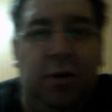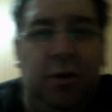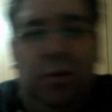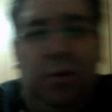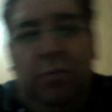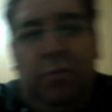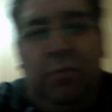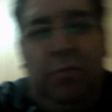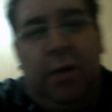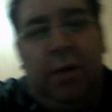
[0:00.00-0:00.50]

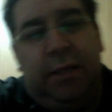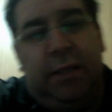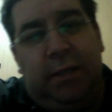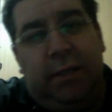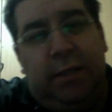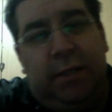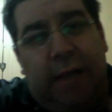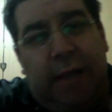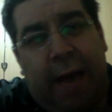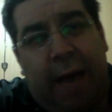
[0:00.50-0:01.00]
what
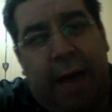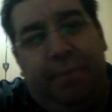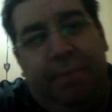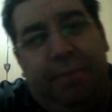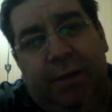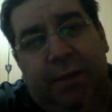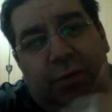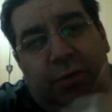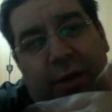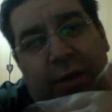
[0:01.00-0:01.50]

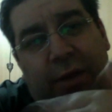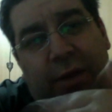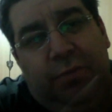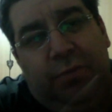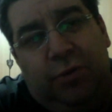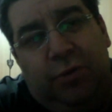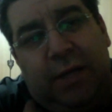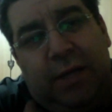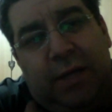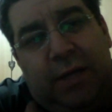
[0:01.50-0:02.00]
happened with
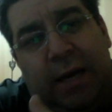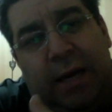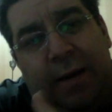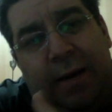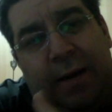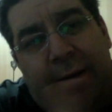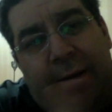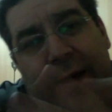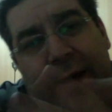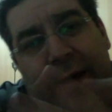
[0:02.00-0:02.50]
Musa
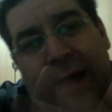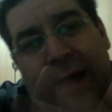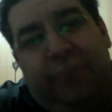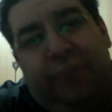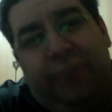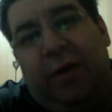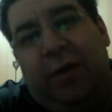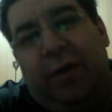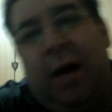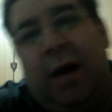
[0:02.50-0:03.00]
and
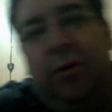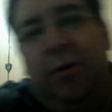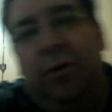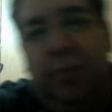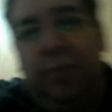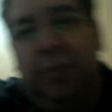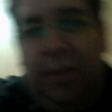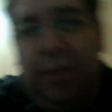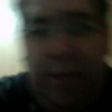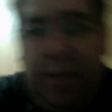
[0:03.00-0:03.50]

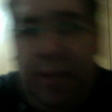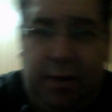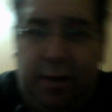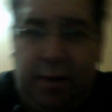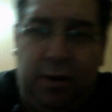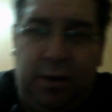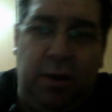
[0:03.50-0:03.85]
Fir'aun there.